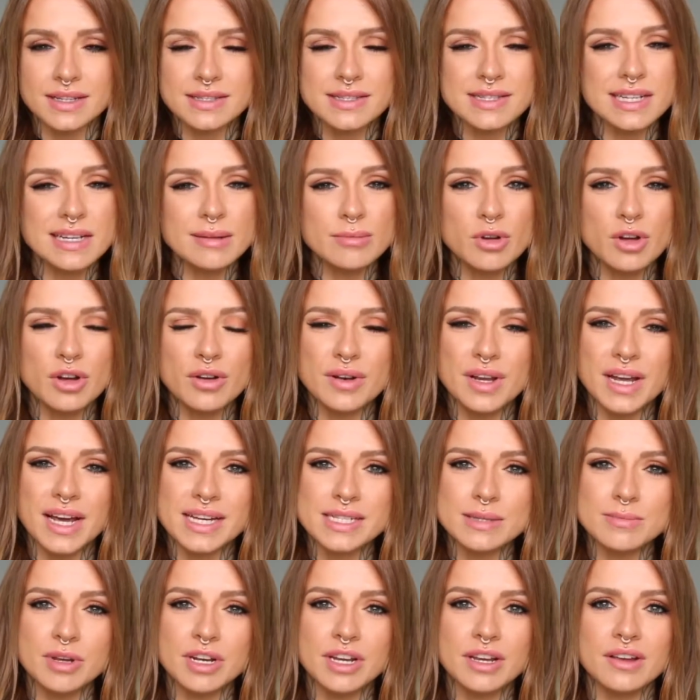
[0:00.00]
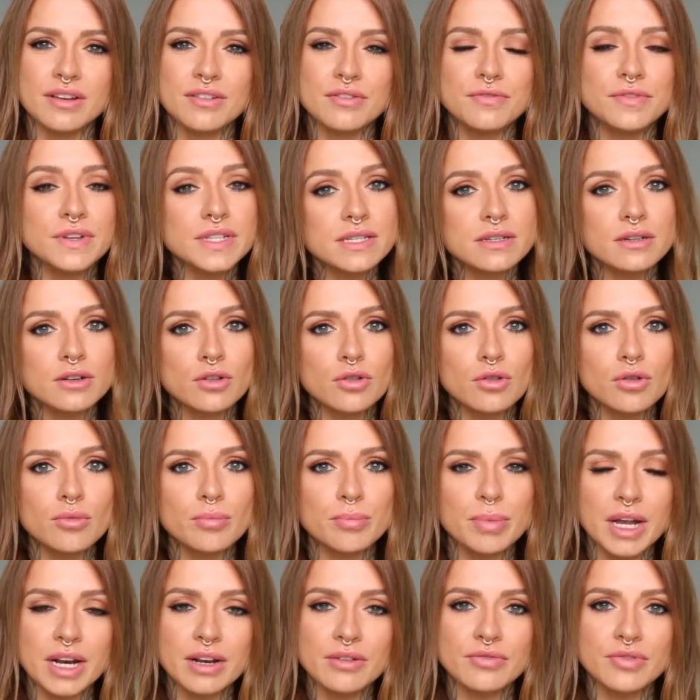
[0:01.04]
Sleep not only has many physical
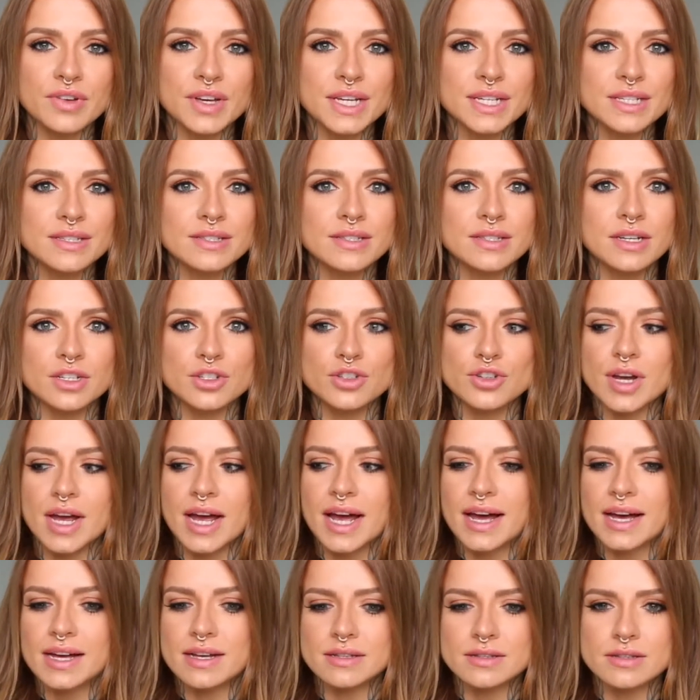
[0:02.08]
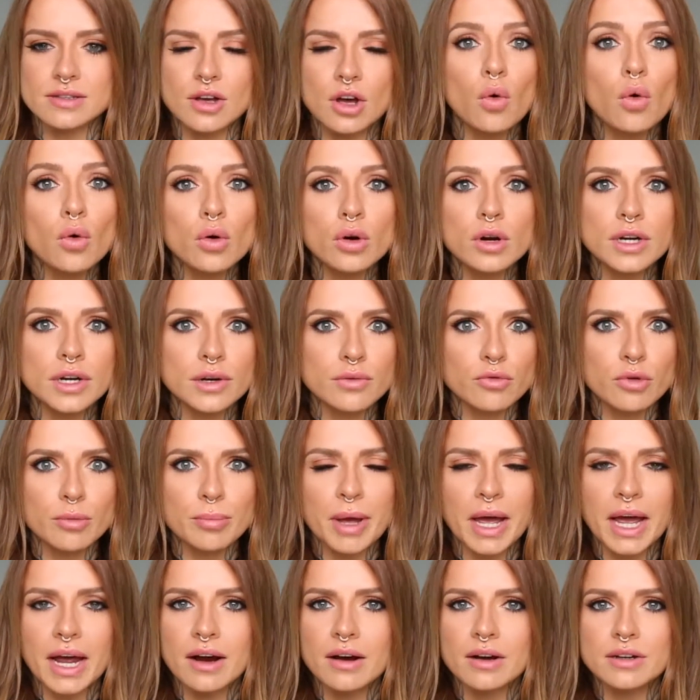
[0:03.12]
benefits, such as organ
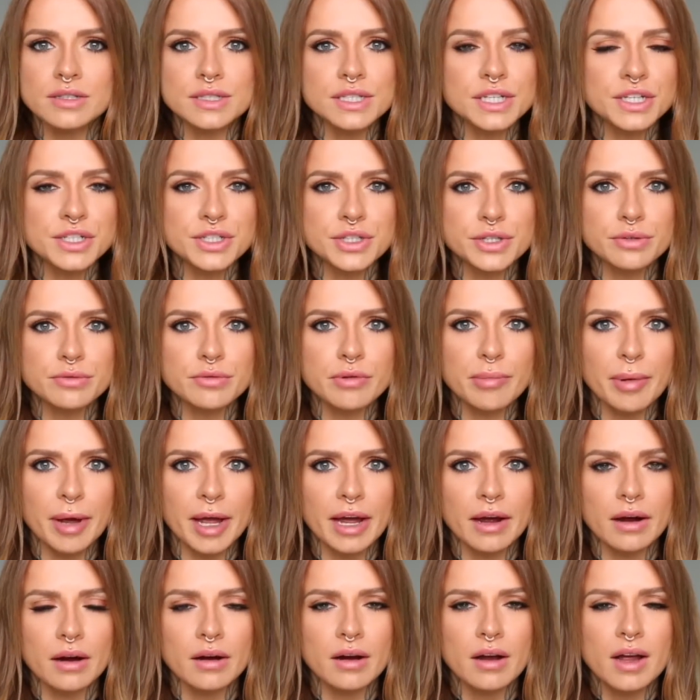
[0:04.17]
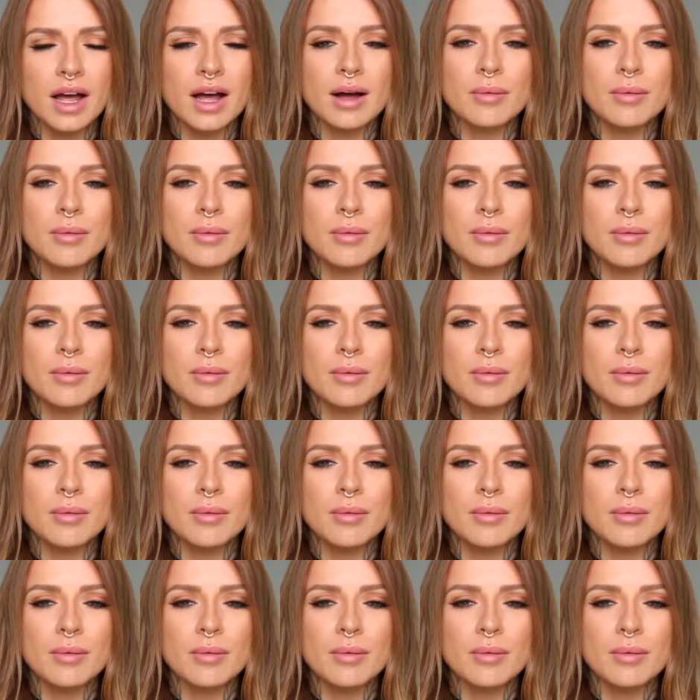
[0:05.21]
repair and tissue repair.